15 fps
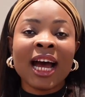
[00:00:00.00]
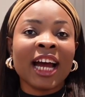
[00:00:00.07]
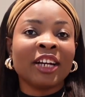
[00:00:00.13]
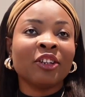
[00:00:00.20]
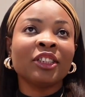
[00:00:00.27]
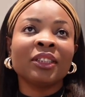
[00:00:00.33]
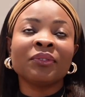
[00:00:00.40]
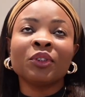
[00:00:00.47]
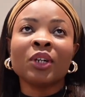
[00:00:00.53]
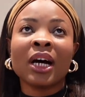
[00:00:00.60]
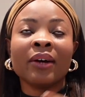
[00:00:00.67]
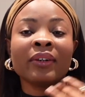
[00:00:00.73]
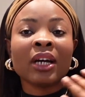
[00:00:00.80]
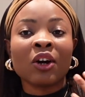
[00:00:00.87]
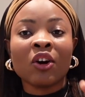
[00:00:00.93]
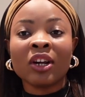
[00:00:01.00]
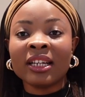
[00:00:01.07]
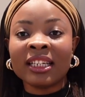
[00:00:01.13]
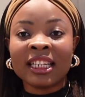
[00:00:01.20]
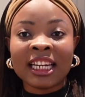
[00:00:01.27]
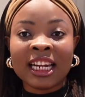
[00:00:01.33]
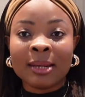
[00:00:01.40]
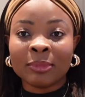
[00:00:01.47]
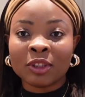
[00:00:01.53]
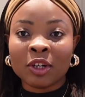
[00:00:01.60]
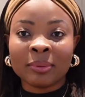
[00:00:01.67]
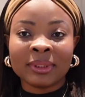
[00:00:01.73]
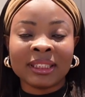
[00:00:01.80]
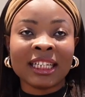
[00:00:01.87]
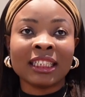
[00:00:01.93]
I don't even know how they're calling the names
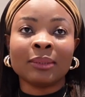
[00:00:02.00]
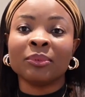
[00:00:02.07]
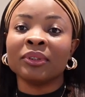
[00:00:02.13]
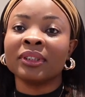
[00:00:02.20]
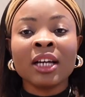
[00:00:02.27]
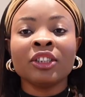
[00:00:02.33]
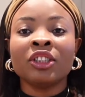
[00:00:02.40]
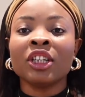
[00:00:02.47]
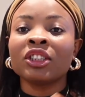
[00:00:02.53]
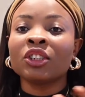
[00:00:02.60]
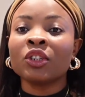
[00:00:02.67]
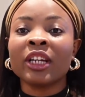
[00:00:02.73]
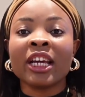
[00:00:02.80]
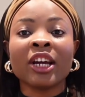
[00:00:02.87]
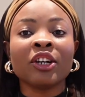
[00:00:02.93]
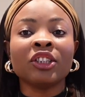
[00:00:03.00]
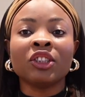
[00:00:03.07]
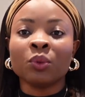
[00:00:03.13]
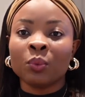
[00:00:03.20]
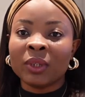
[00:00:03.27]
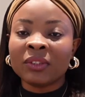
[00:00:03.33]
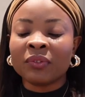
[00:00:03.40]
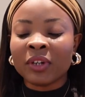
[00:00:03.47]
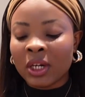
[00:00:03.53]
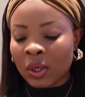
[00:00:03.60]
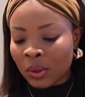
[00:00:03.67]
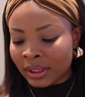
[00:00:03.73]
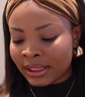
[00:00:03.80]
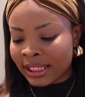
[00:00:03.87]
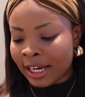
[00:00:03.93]
upstairs, but just know that you're going to wait for a
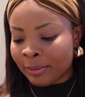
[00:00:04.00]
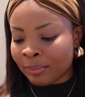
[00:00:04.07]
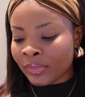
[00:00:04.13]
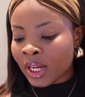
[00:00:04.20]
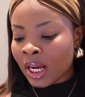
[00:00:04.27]
long time.